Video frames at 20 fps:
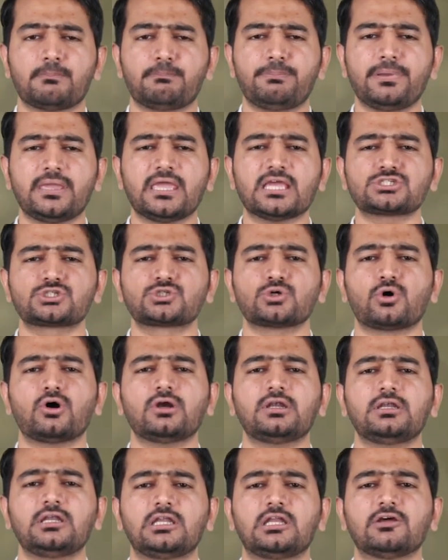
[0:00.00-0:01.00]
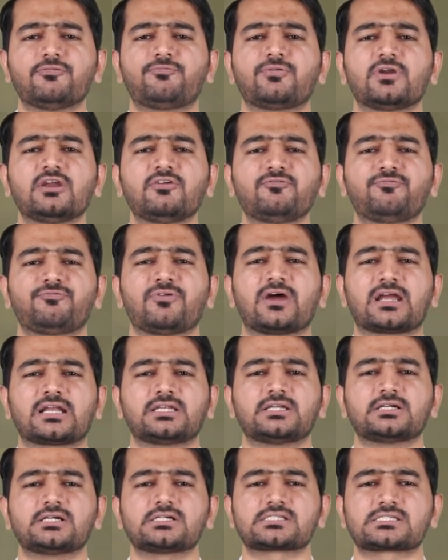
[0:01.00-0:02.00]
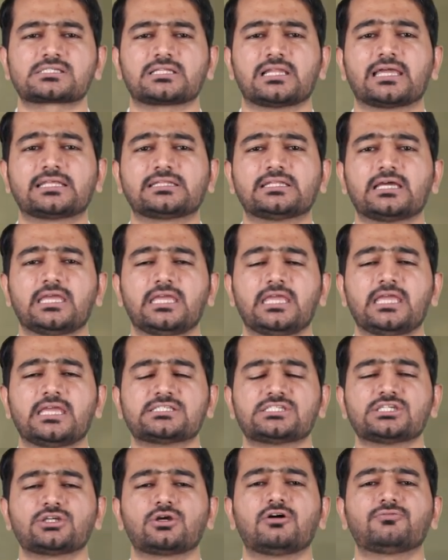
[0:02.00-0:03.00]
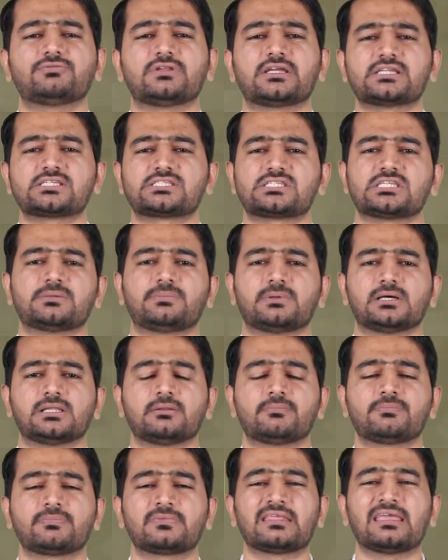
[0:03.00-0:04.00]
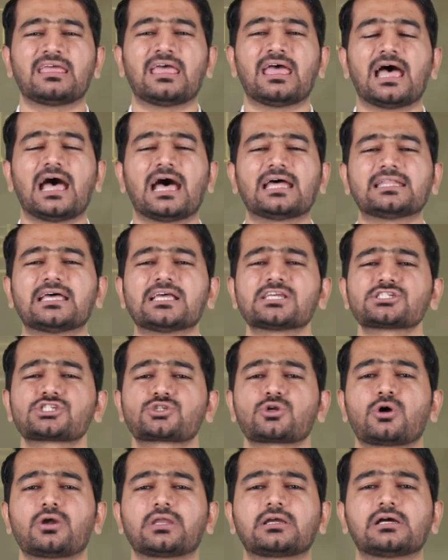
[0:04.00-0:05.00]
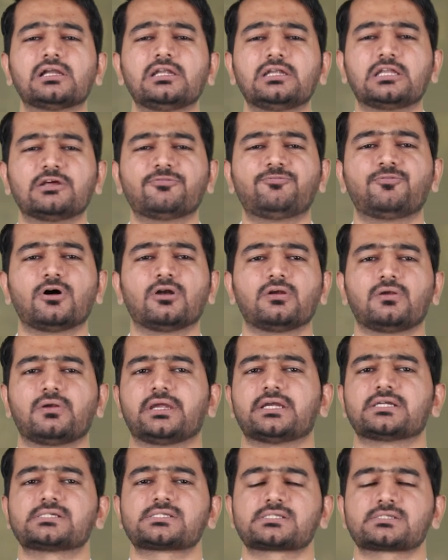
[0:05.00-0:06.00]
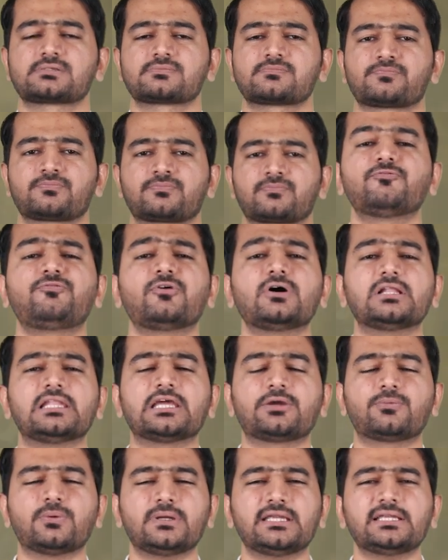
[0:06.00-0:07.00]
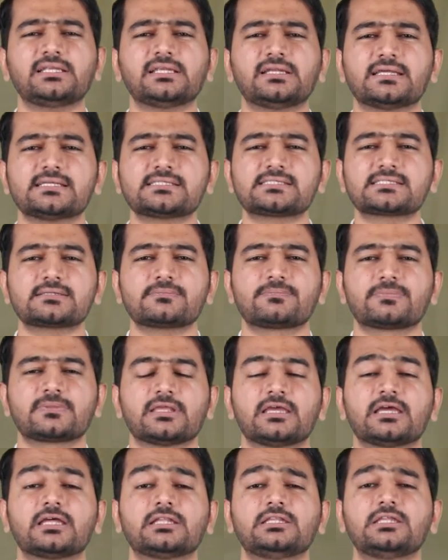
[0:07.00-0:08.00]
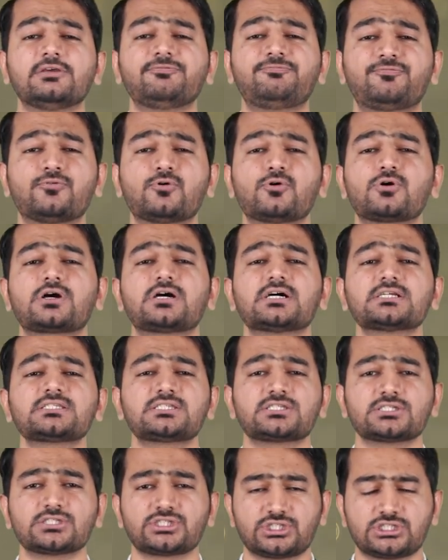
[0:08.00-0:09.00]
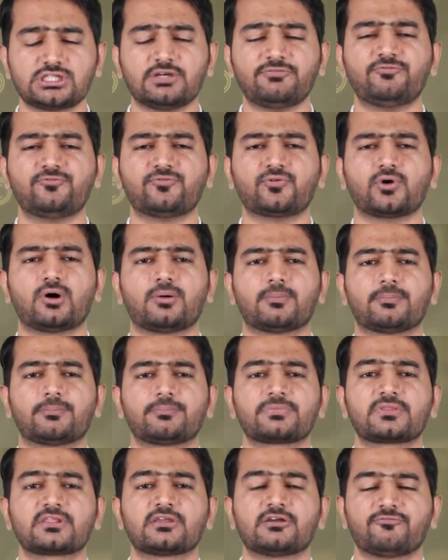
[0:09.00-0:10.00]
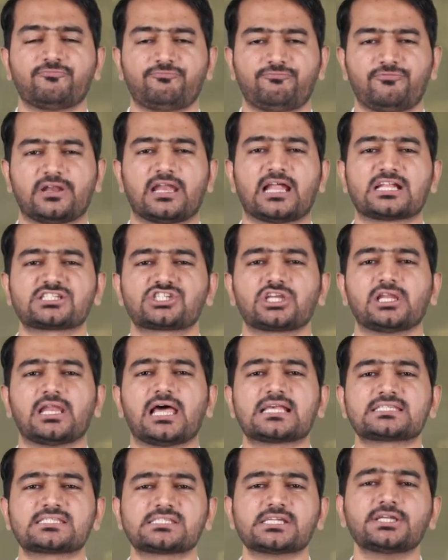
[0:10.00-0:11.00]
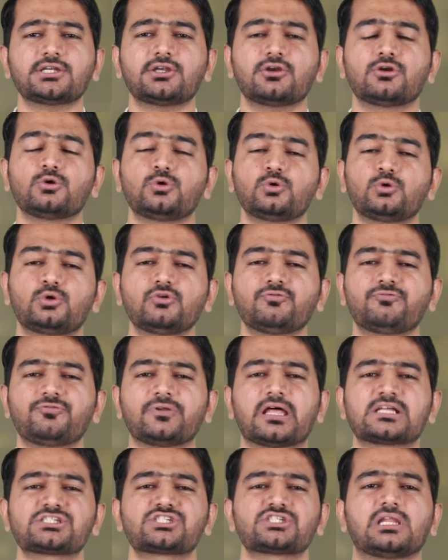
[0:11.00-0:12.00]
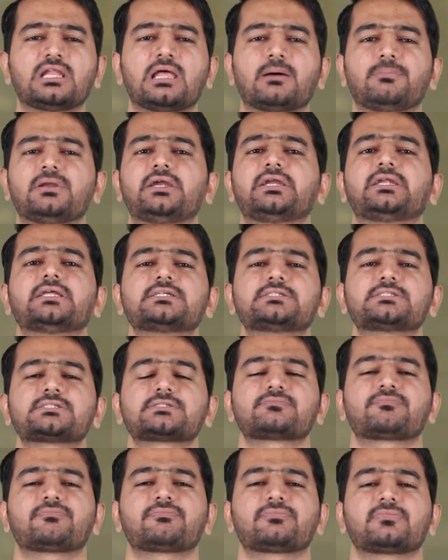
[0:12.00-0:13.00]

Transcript: based on different factors like the aging of the receivable and the historical default rates. For liquidity risk, the focus shifts from financial asset to financial liabilities.